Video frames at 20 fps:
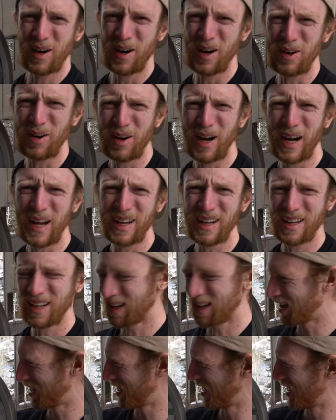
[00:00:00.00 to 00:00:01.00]
All right,
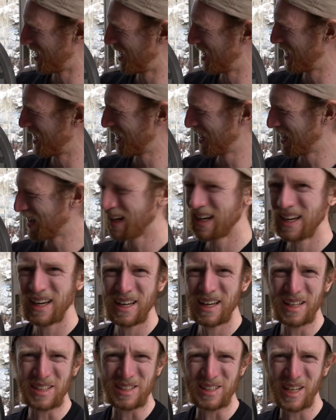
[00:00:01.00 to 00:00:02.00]

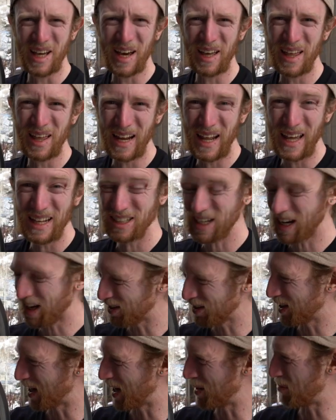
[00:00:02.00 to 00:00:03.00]
let's see how that edge
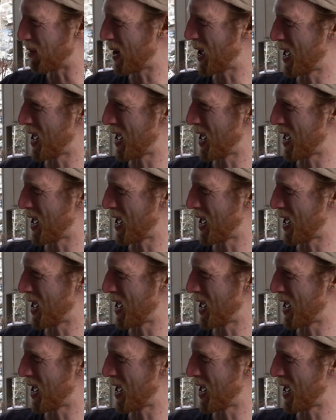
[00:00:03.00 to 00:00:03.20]
held up.